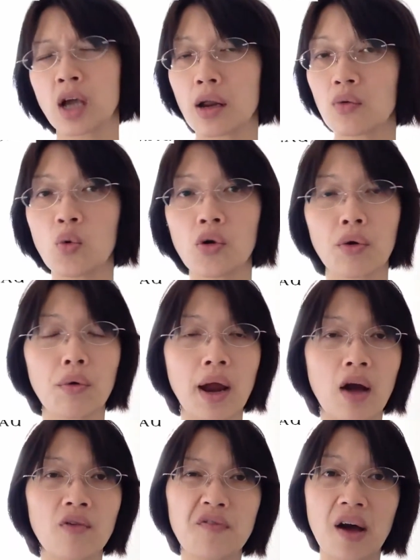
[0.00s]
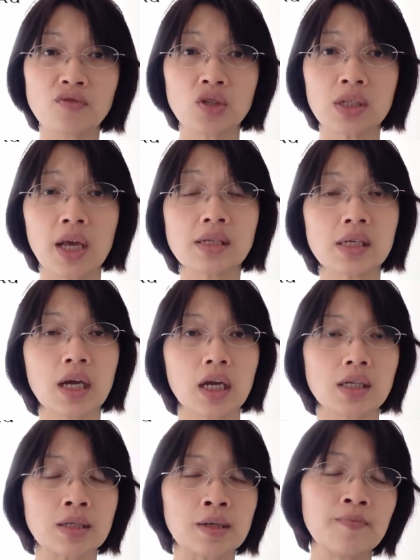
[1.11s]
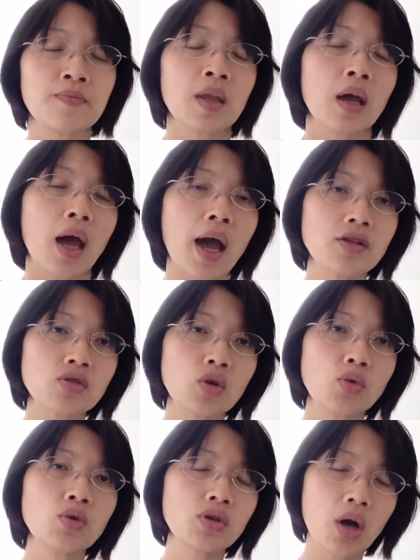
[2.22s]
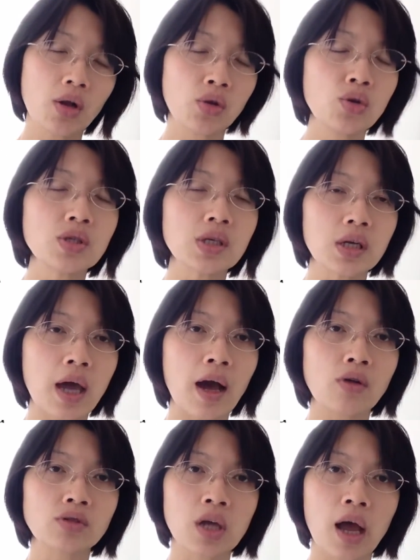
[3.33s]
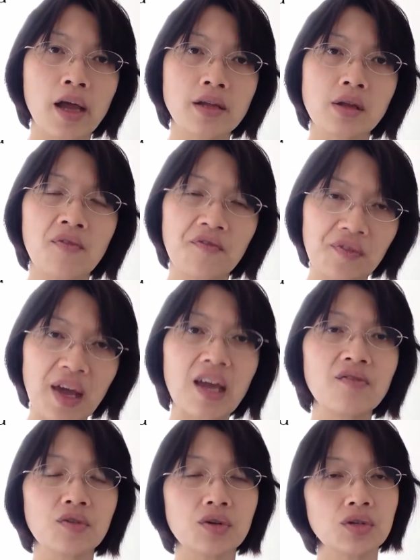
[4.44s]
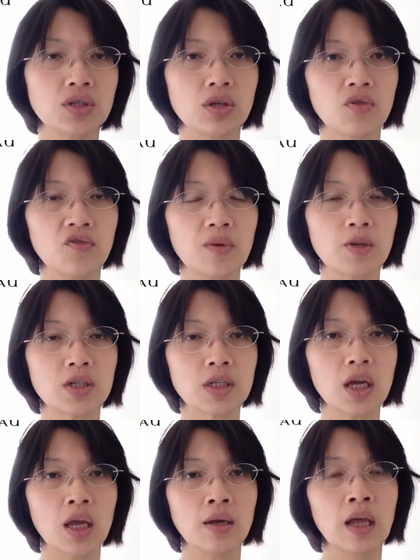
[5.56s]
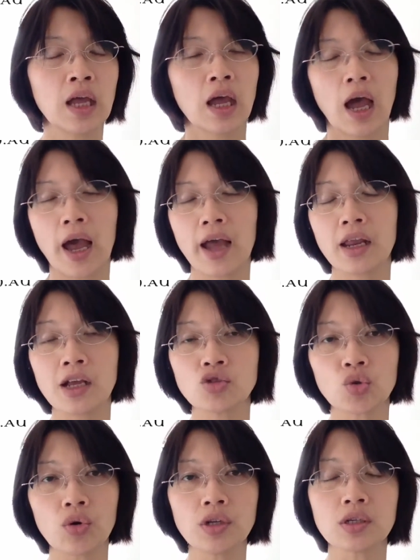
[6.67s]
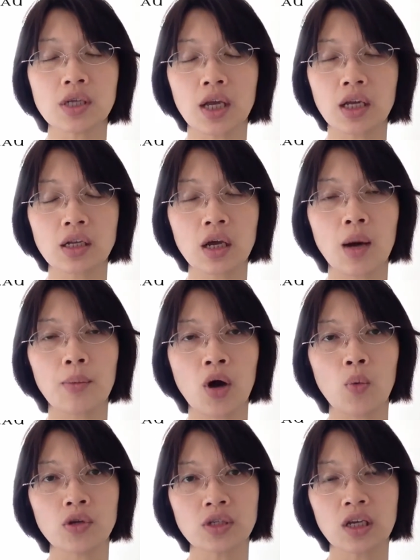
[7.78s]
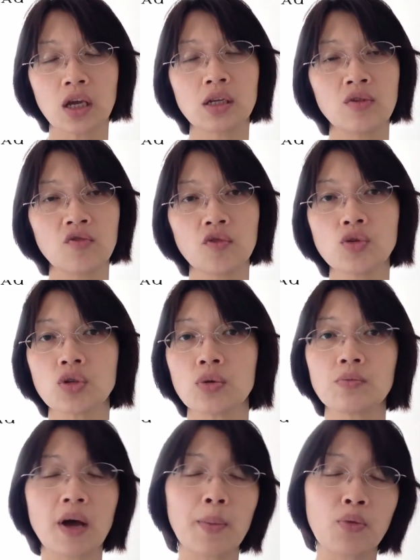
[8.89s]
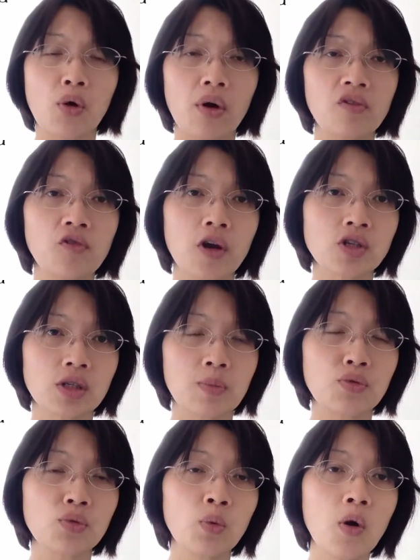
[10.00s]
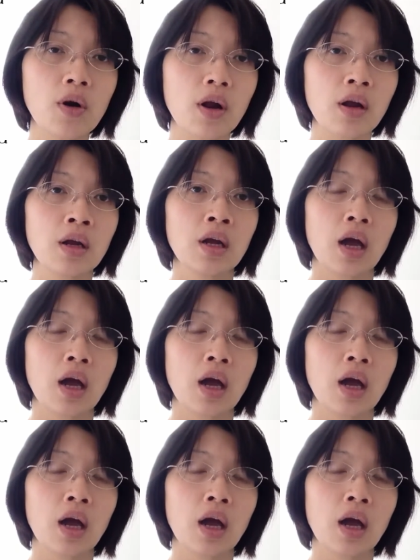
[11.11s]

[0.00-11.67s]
kind of water out 5 to 10 seconds. And so you're not losing out in the flavors, from the tea. And enjoy the second cup onwards, second infusion, by pouring freshly brewed water,